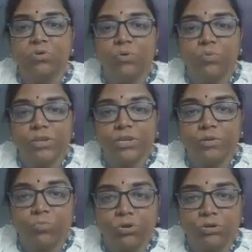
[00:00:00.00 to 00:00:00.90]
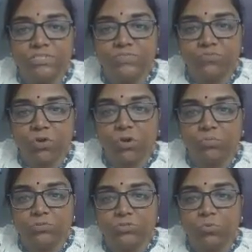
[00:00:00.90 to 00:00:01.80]
covalent bond is
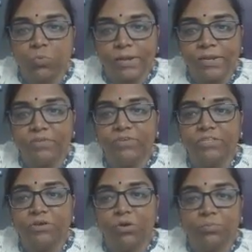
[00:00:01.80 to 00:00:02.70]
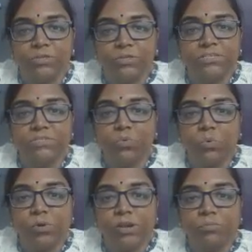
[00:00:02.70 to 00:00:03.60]
formed only when the orbitals
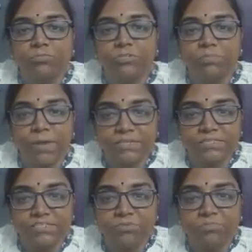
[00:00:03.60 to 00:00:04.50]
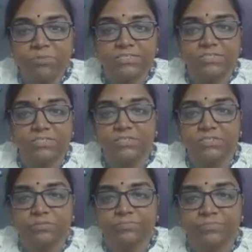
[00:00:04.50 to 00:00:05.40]
overlap to the maximum extent.
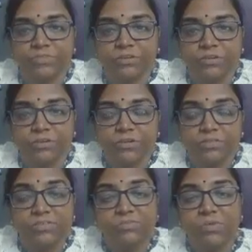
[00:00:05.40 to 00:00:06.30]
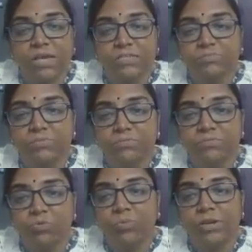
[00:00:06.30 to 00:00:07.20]
This maximum
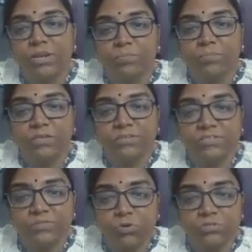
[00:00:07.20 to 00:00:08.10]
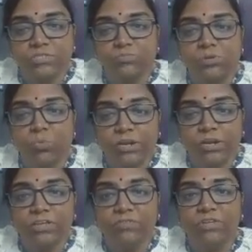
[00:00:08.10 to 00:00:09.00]
overlapping, it is possible
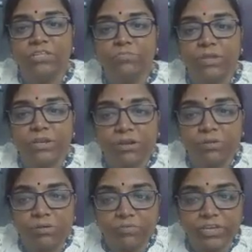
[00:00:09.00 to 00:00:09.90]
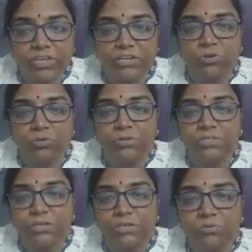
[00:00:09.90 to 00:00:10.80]
only when the metal vacant orbitals
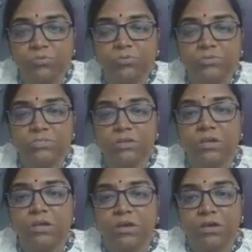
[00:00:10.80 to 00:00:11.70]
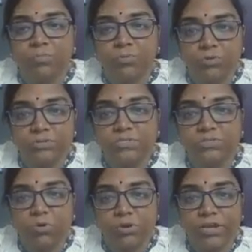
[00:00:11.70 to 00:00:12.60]
undergoes a process
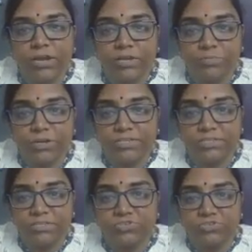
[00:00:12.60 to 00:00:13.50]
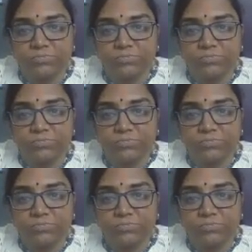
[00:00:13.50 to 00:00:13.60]
called hybridization.